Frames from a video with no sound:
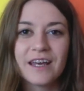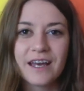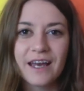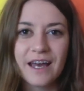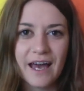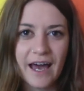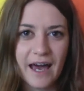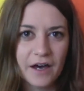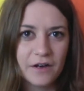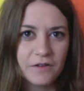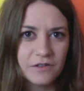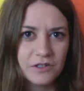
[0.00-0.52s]

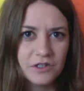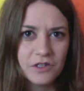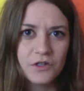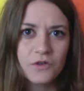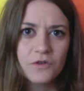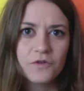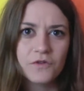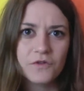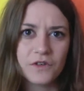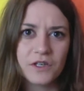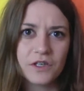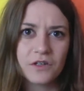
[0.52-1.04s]
How do you
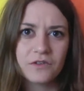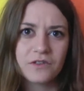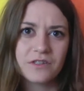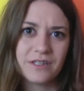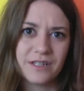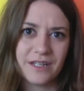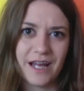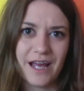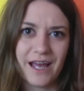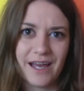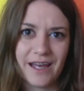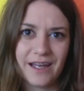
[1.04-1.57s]
feel
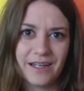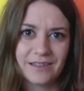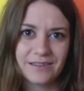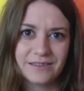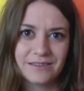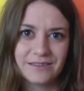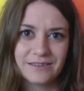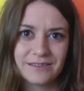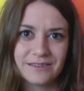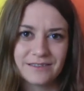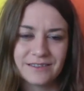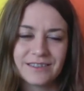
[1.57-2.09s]
today?
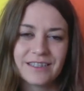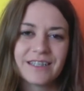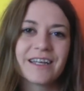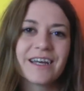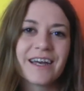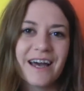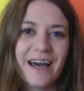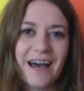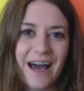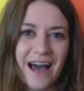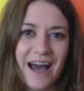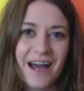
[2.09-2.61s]

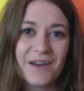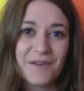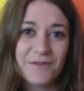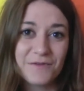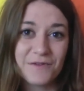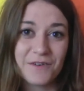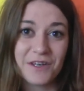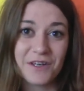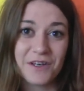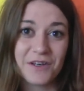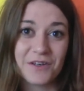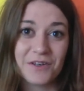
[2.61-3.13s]
I
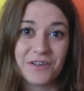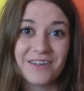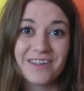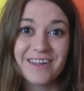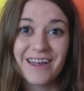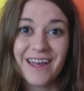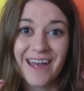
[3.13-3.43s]
feel